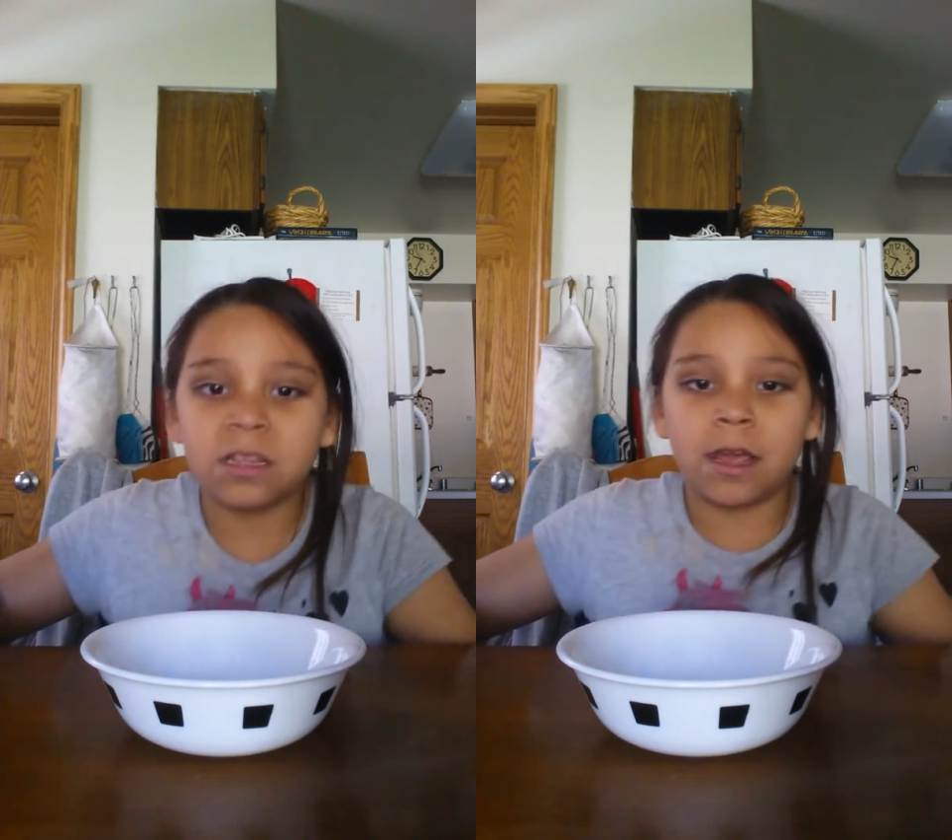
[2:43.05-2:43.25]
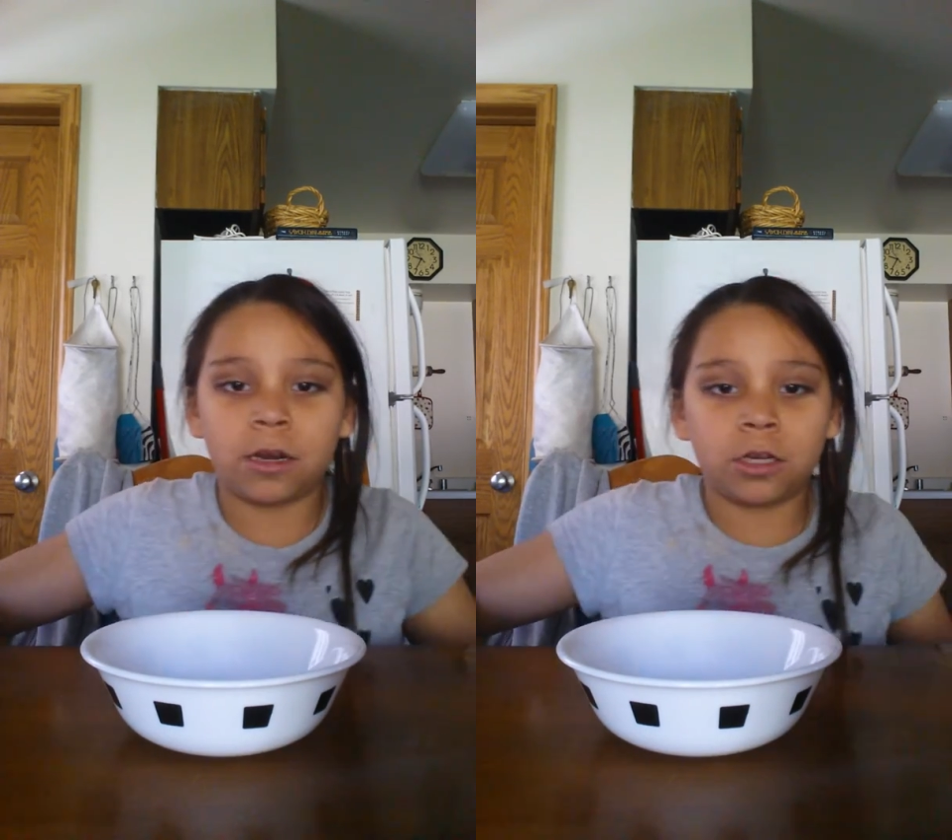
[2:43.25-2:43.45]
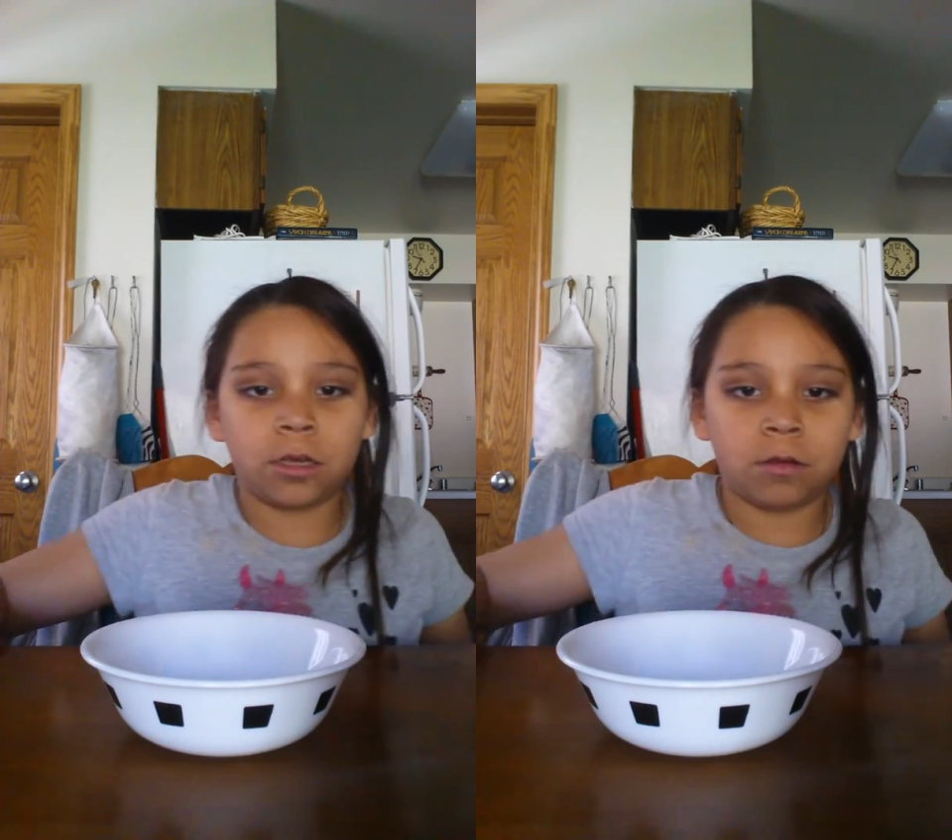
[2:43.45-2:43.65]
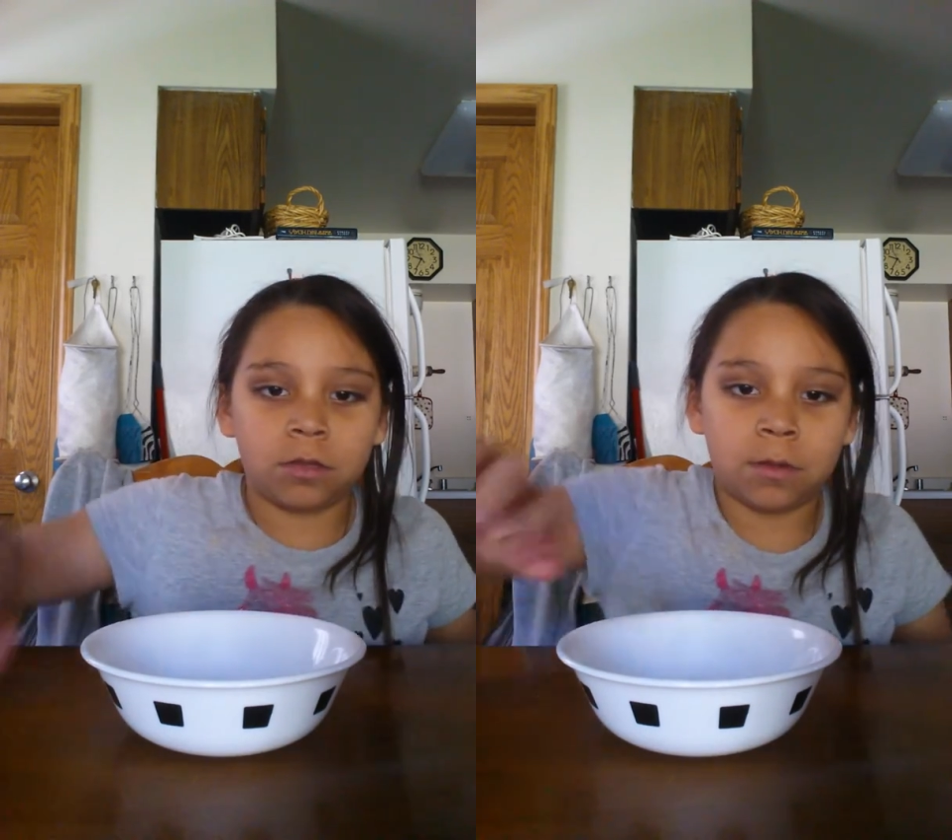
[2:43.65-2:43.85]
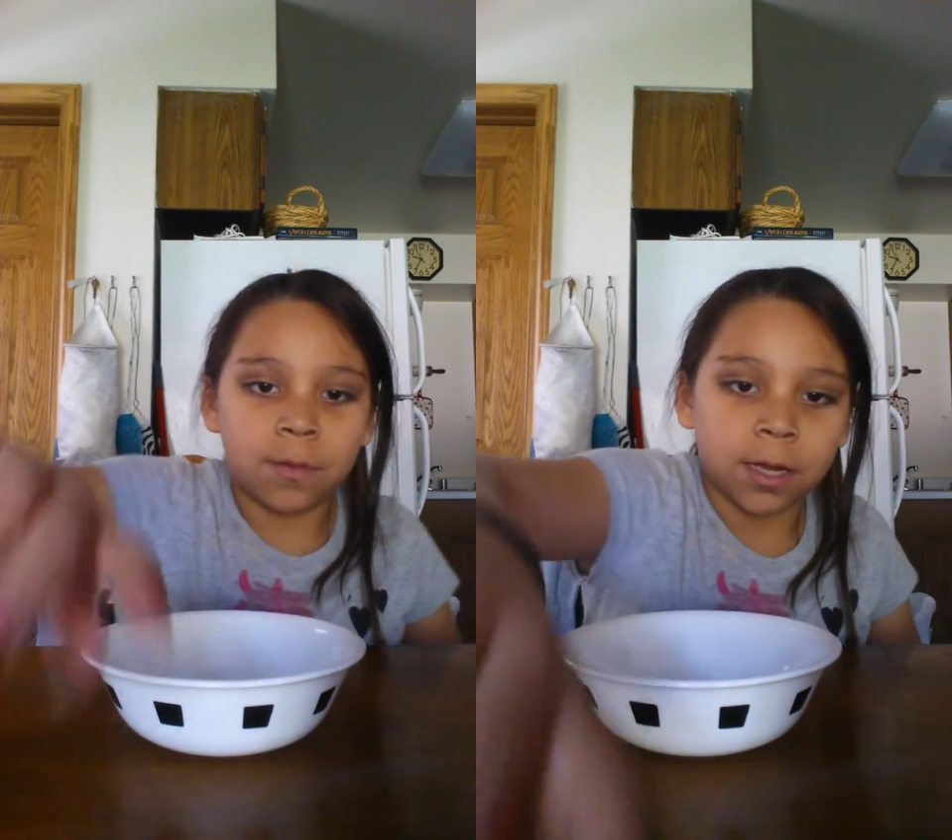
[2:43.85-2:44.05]
Actually,
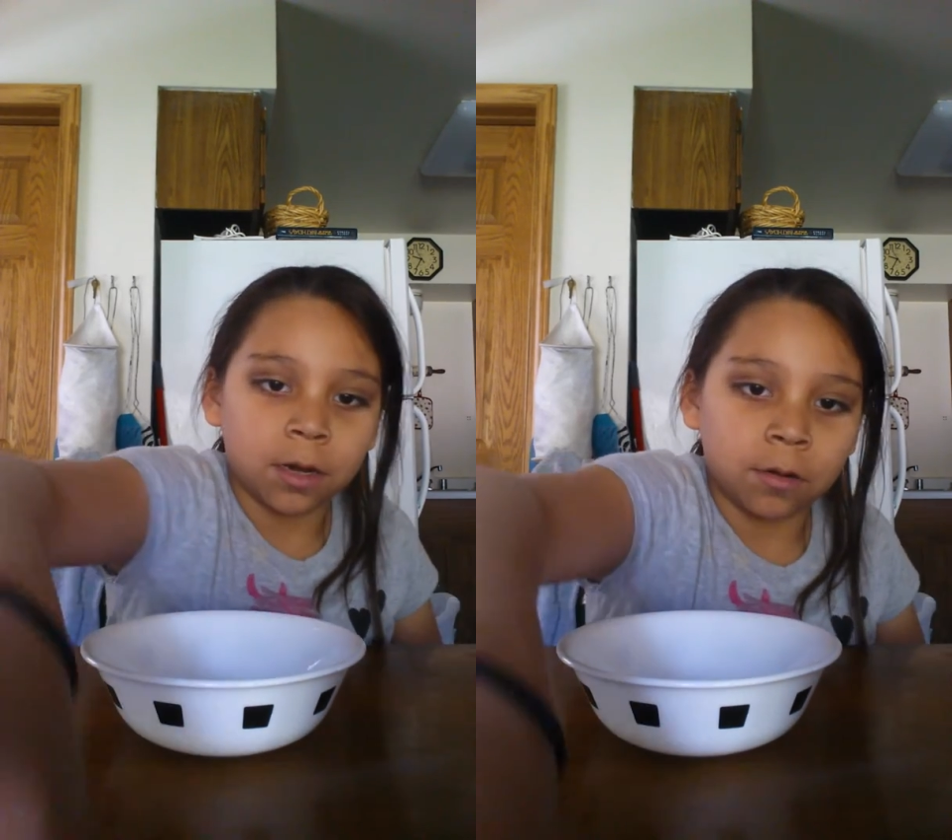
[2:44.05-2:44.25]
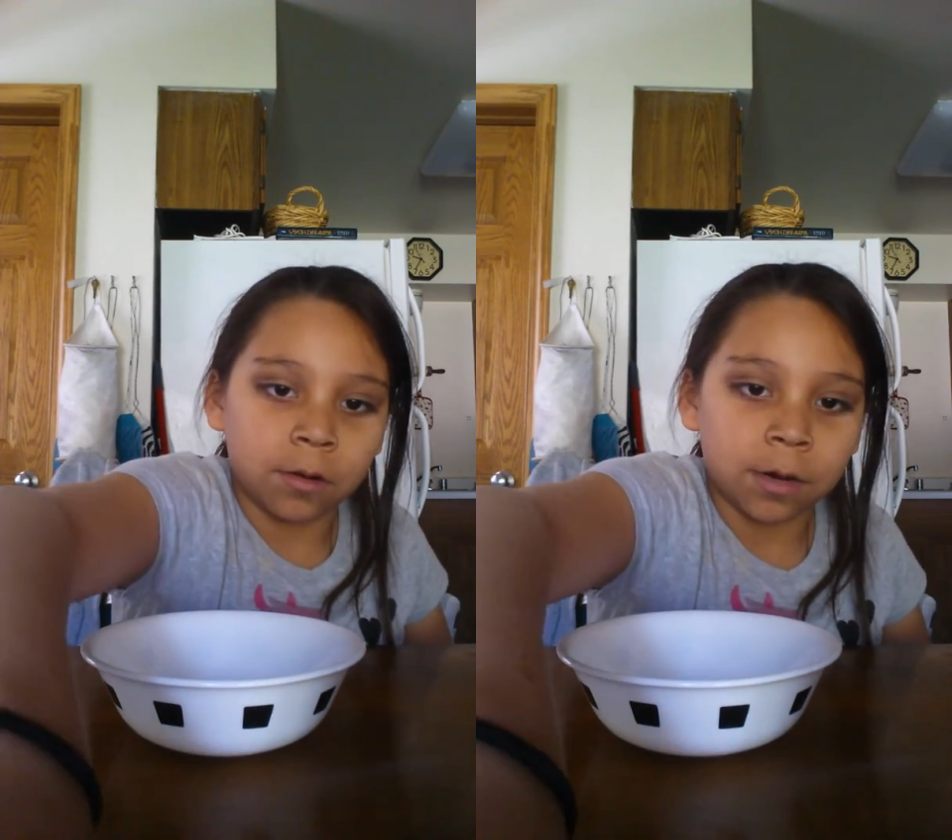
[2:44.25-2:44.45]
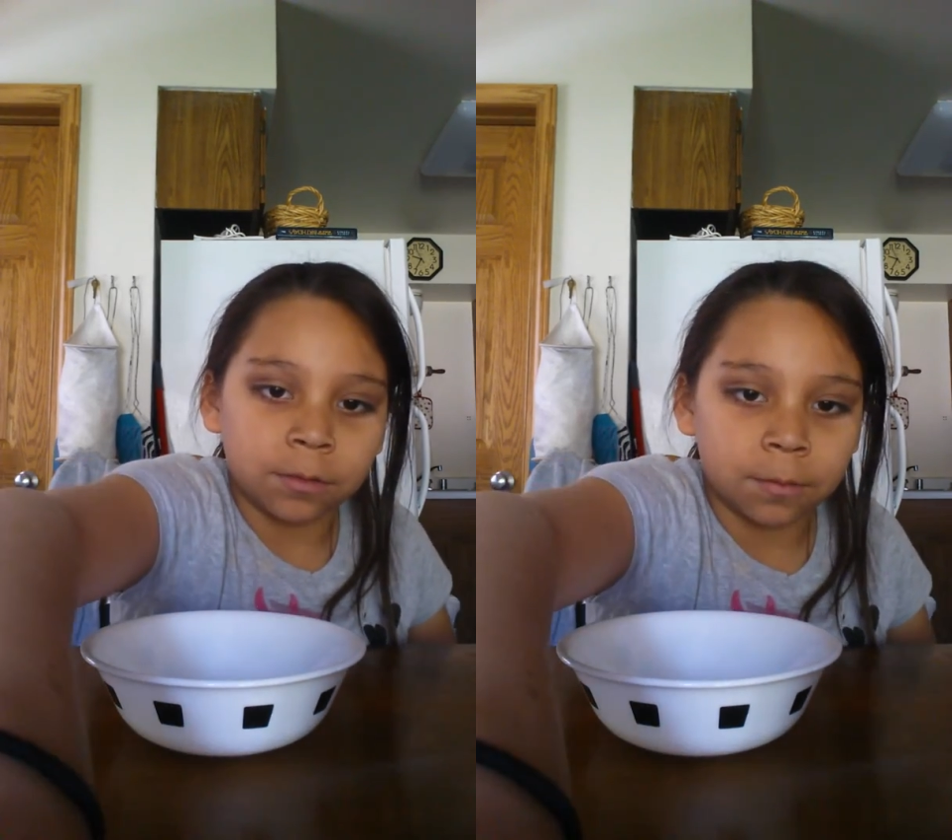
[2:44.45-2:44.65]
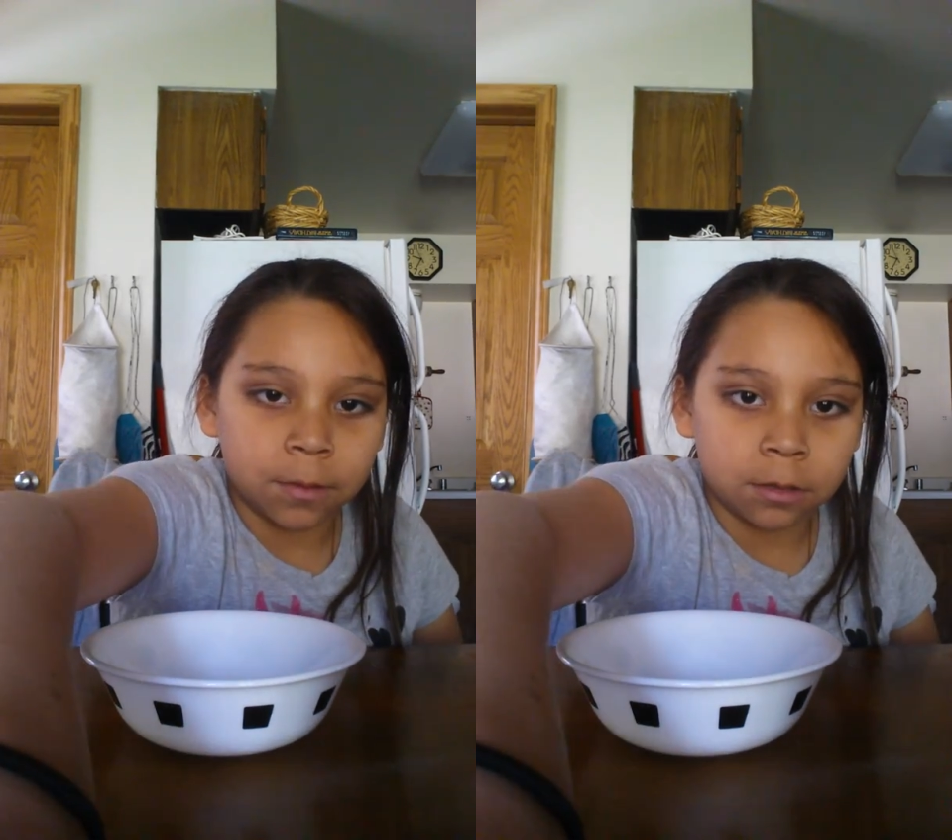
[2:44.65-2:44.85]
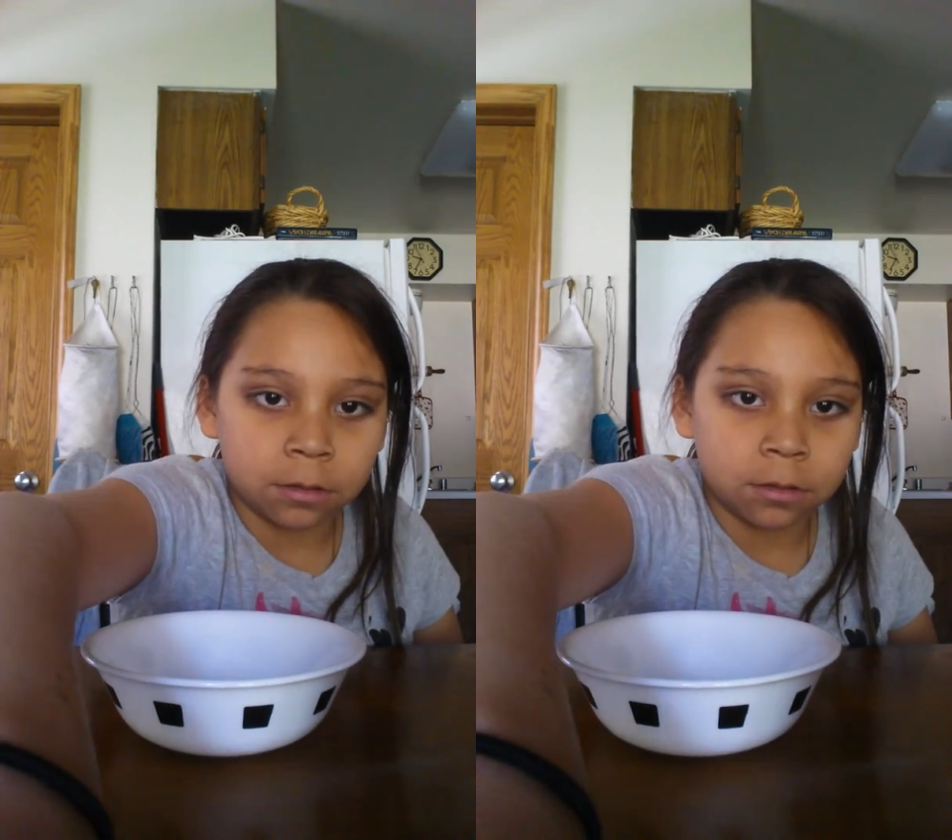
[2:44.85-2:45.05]
I gotta go grab
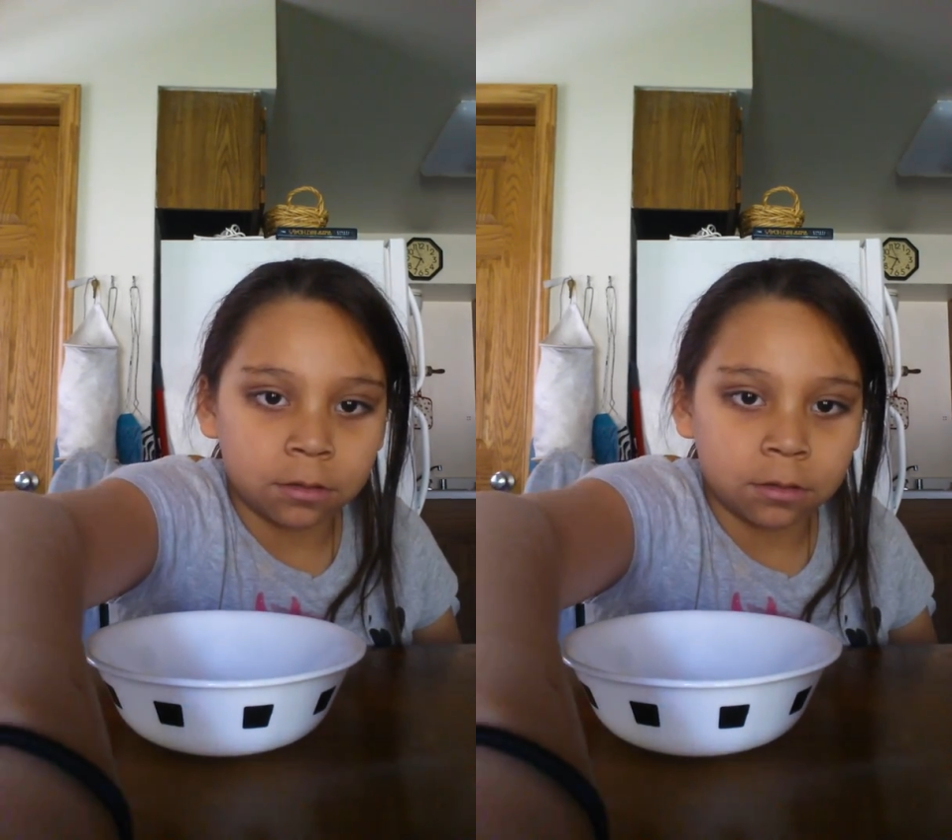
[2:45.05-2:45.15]
something.